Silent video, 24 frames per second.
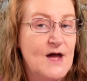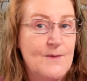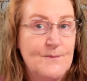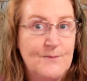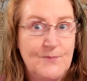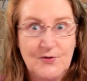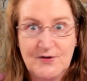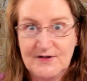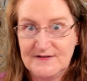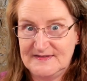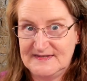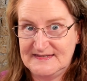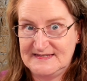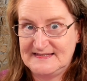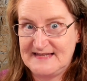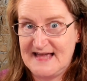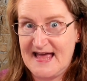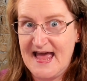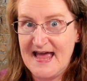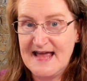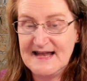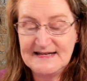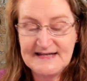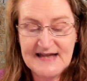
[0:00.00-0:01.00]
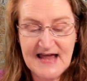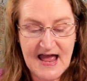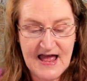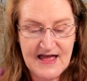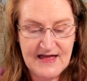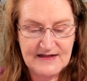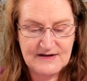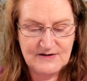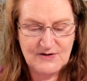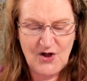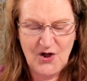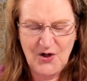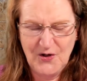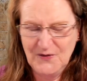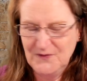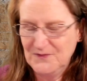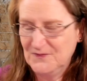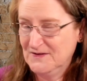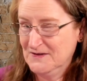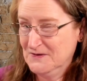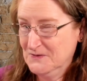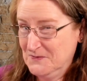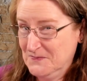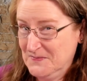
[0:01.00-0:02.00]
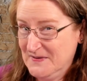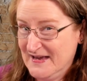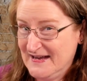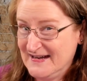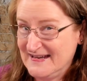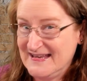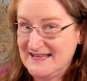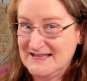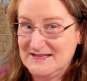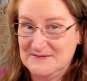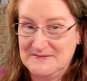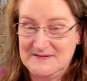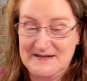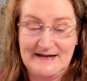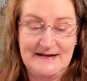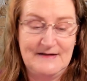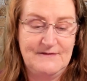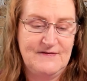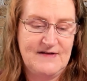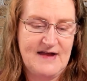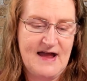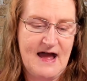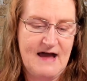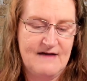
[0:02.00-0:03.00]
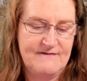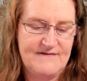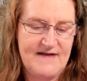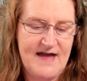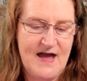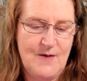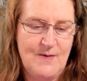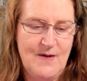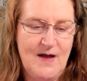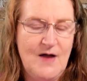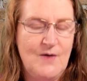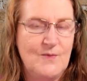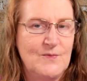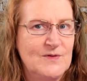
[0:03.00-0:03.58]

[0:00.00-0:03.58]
book at the stand, and hopefully we'll be able to get them done every half hour.